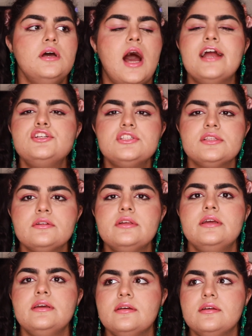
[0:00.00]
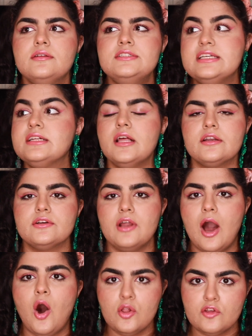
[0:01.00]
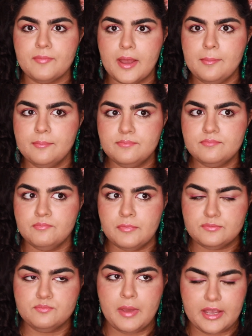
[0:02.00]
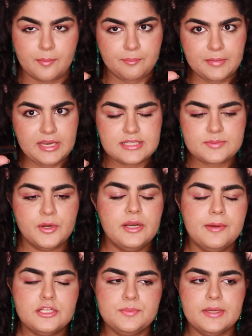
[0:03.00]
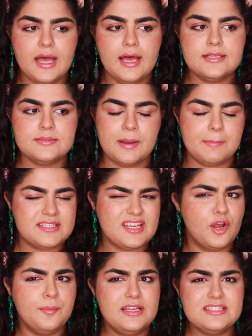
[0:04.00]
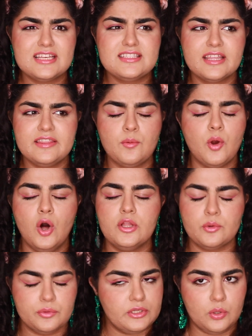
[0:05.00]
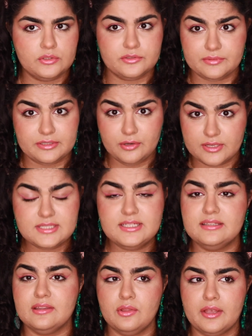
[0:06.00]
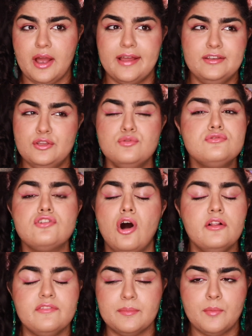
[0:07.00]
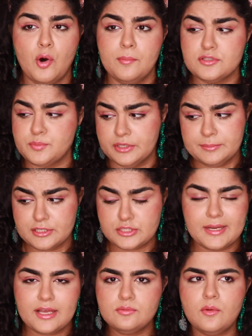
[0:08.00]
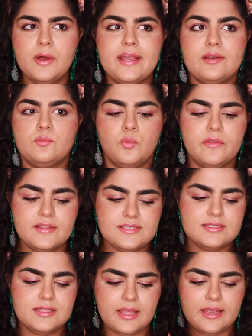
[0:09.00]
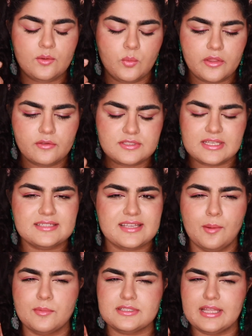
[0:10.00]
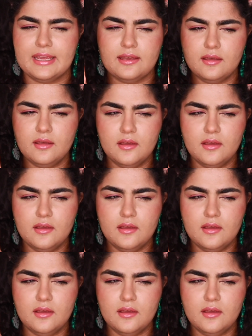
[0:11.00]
I just literally decluttered all of my makeup minis pretty much, because my mascara minis, because like they were all like really old and really crusty, and like I'd used all of them almost pretty much. But I also, again, this is like one of those things I almost like